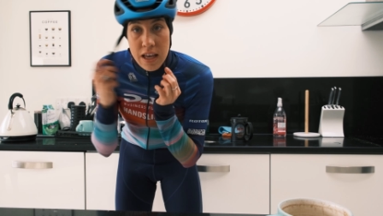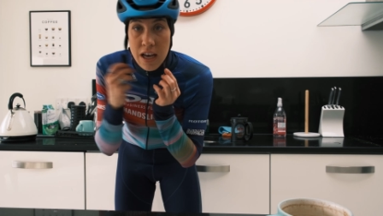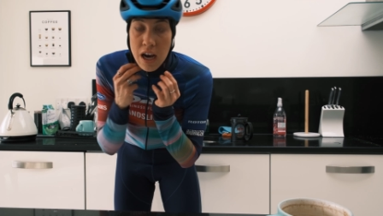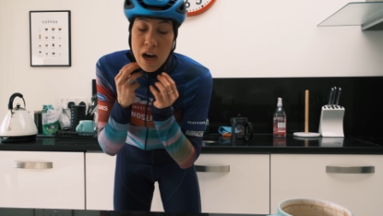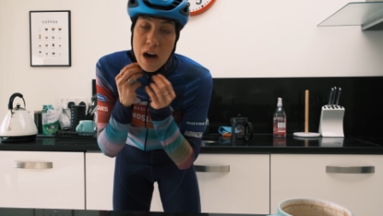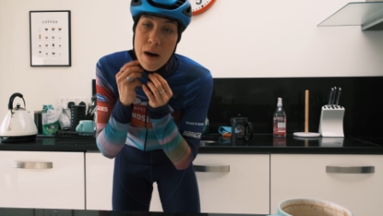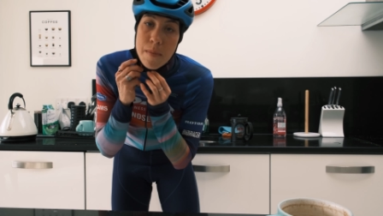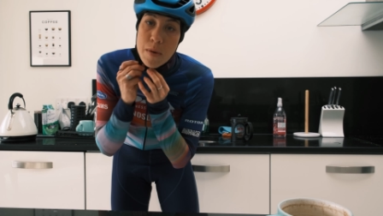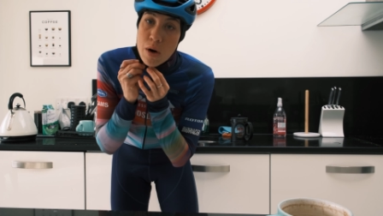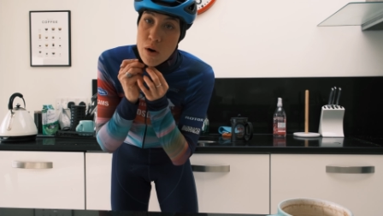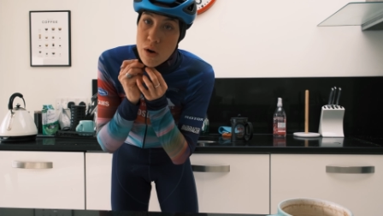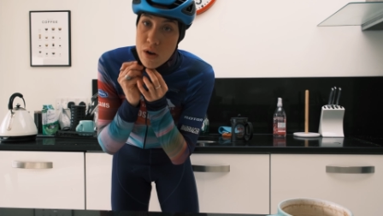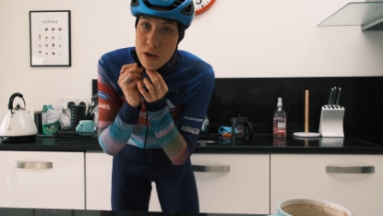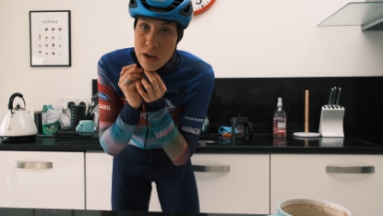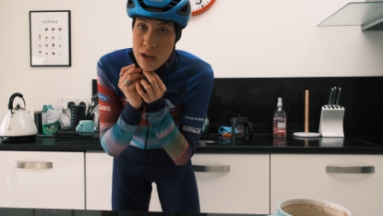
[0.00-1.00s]
Come
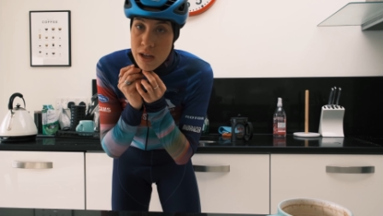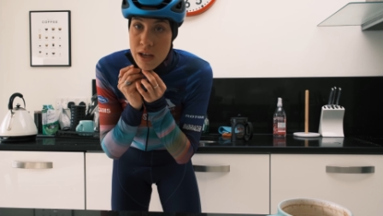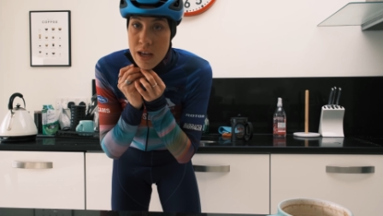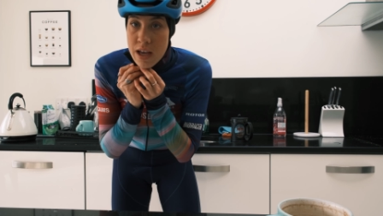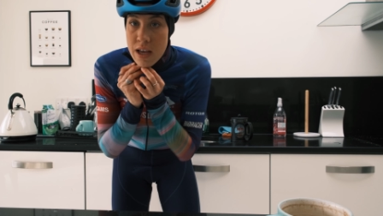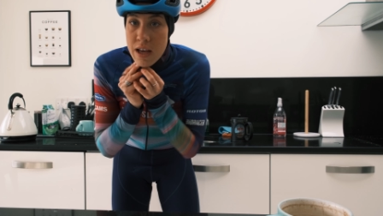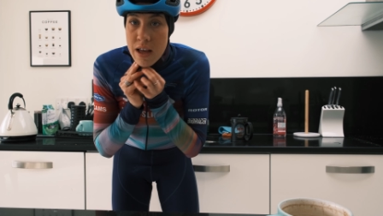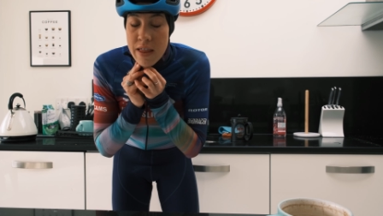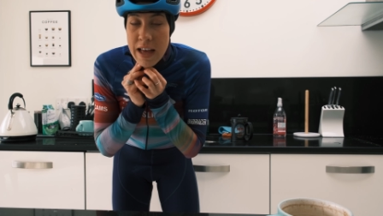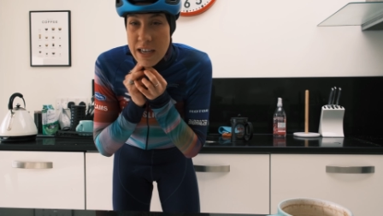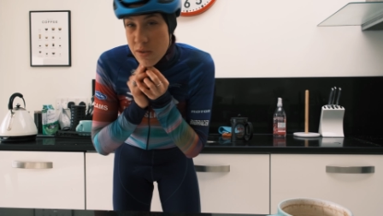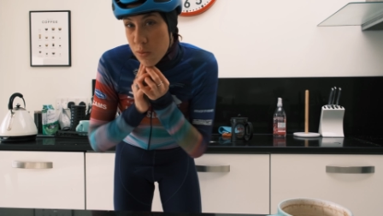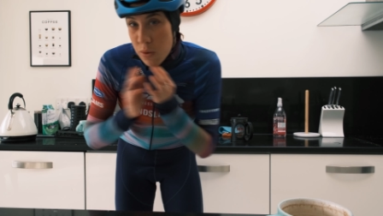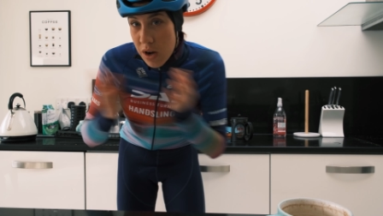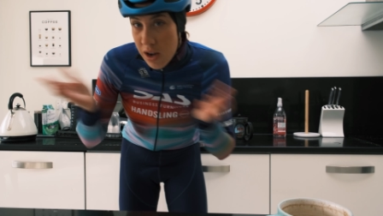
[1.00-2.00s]
on.
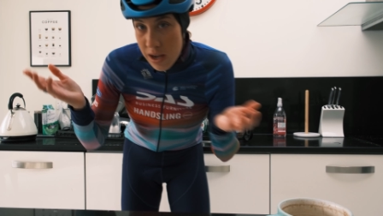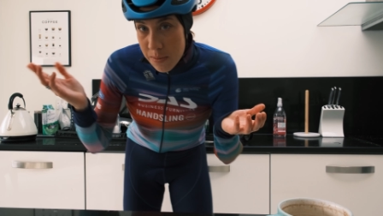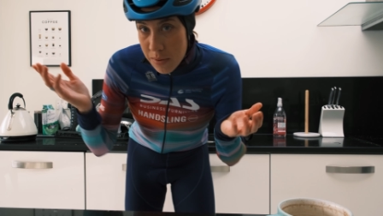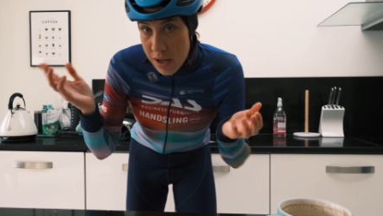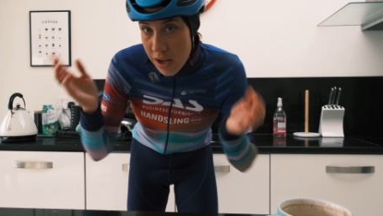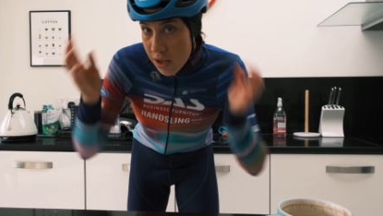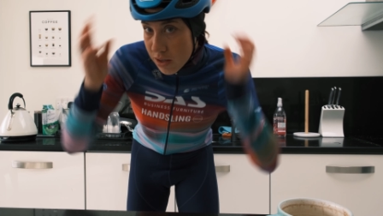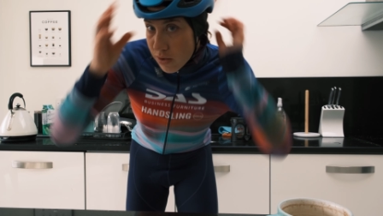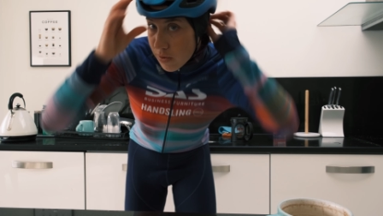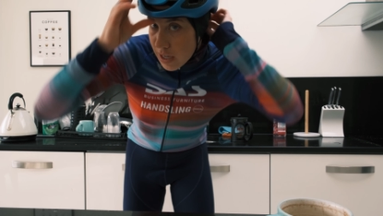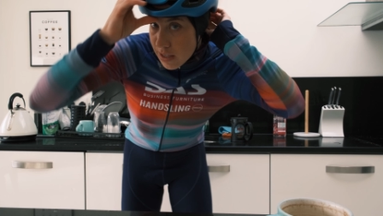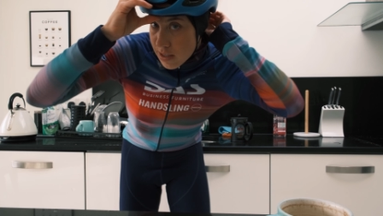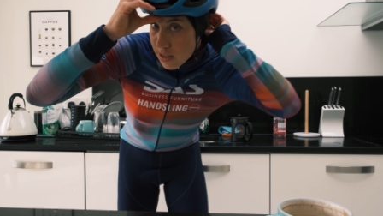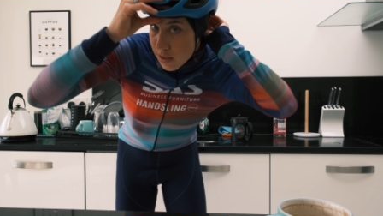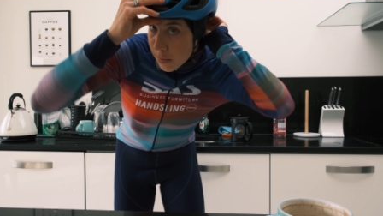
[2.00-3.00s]
That's why I'm going to
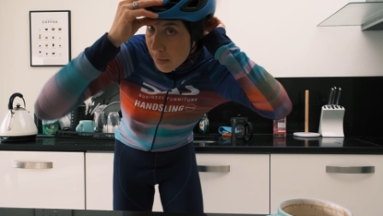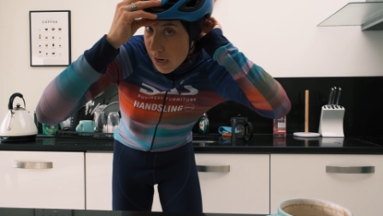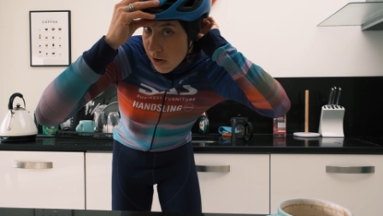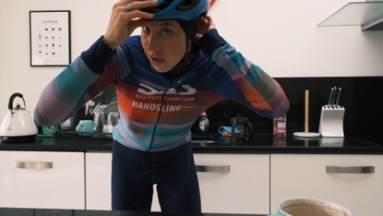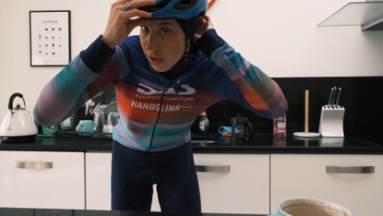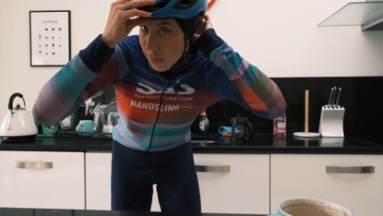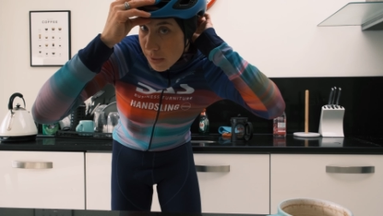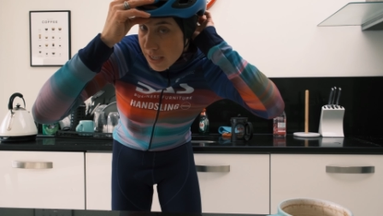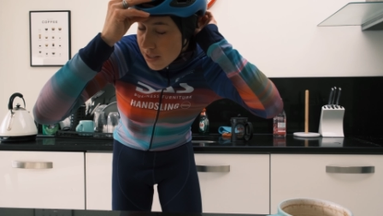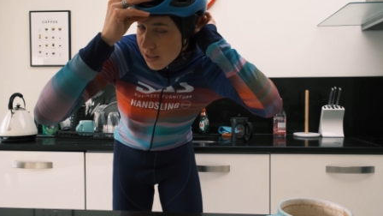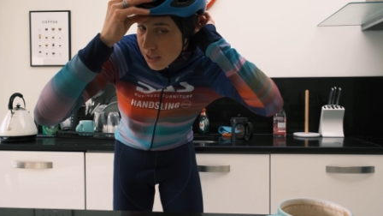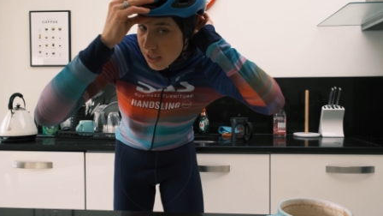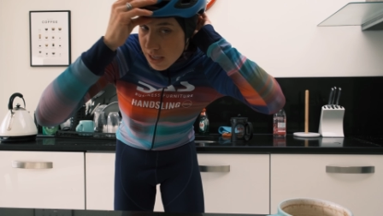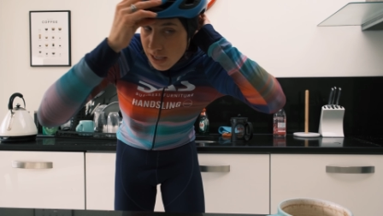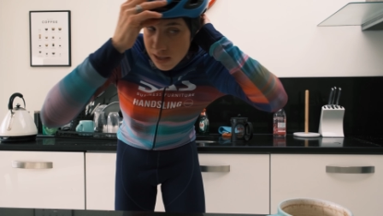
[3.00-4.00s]
race in America,
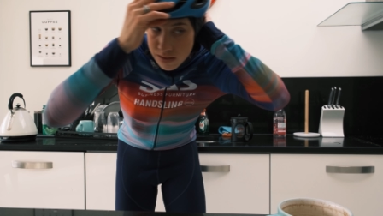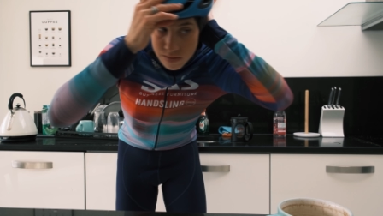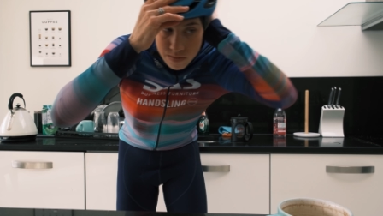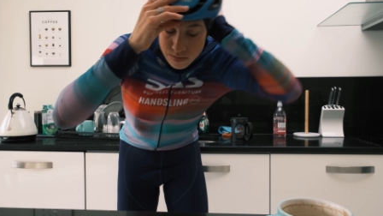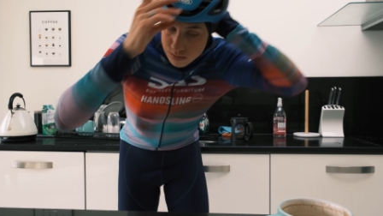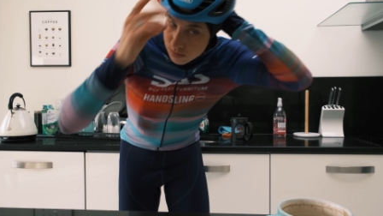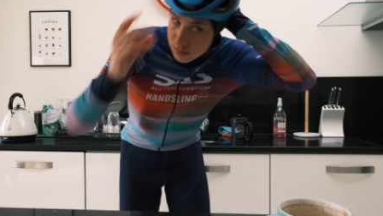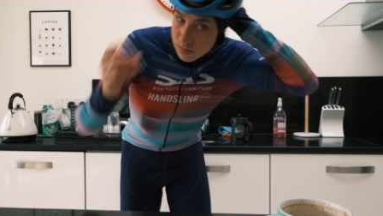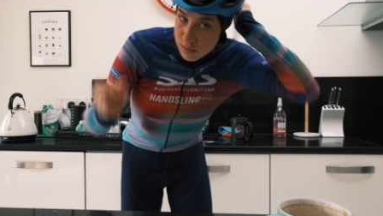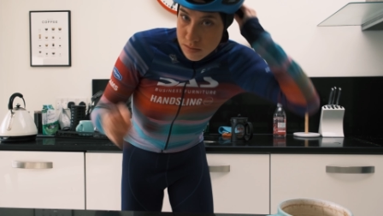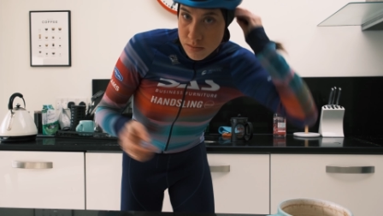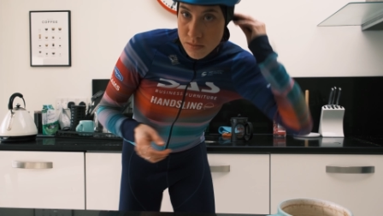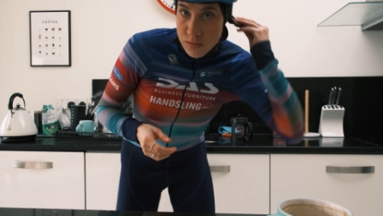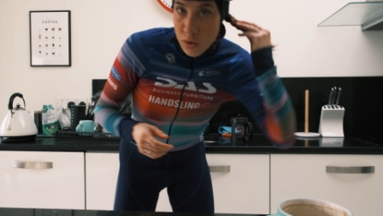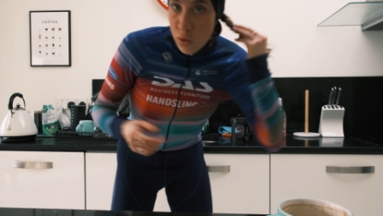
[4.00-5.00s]
basically.
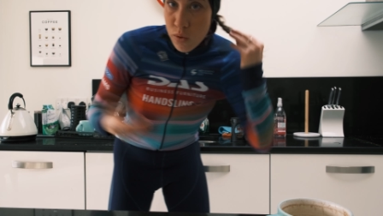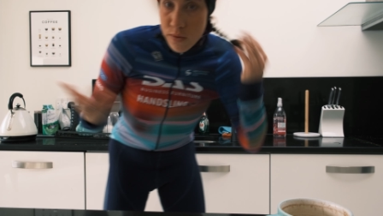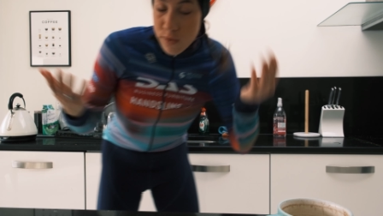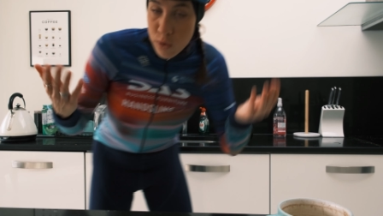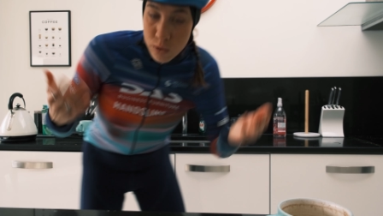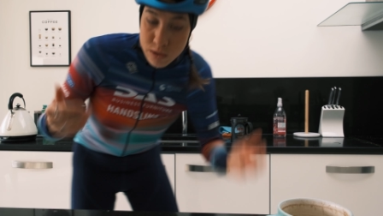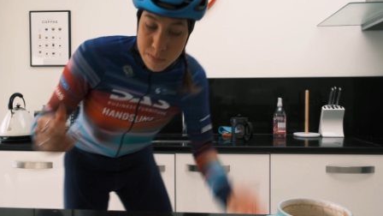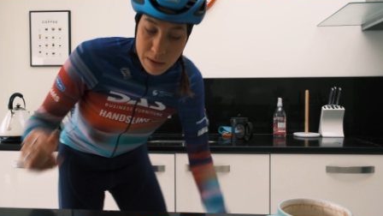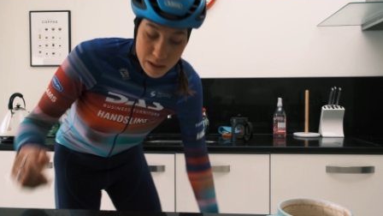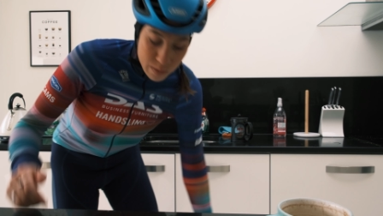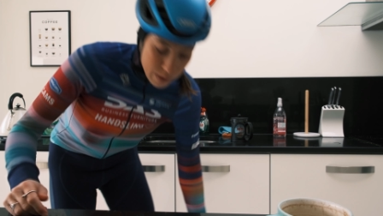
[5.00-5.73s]
All forced by the